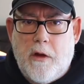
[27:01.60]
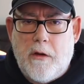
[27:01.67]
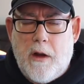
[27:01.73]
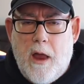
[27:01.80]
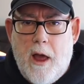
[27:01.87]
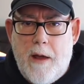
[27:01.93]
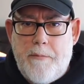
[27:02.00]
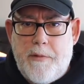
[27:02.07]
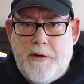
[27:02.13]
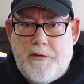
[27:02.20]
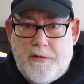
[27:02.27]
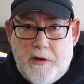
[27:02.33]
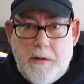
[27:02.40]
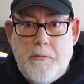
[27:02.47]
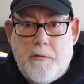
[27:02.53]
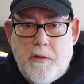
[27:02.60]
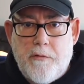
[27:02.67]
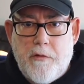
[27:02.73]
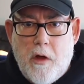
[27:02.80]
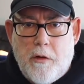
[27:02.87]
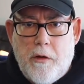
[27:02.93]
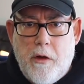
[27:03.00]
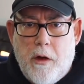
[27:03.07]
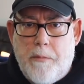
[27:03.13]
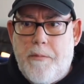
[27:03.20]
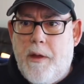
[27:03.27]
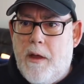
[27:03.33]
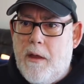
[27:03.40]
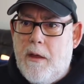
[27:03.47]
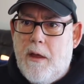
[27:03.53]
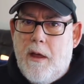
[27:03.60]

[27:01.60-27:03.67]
on Library seem to have gone up,